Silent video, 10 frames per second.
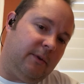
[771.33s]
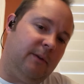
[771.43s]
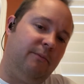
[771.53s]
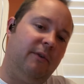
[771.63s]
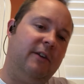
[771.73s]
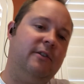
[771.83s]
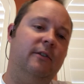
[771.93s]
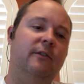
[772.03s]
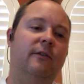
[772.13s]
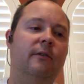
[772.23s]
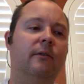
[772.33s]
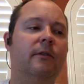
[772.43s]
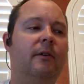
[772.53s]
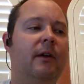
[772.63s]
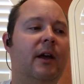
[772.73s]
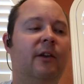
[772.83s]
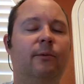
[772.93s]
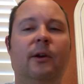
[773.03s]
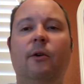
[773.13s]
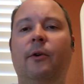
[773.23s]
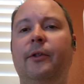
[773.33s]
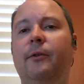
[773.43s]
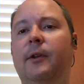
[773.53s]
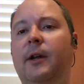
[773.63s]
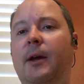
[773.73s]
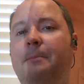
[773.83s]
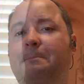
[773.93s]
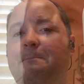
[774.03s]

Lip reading: impressions as we go on through the day.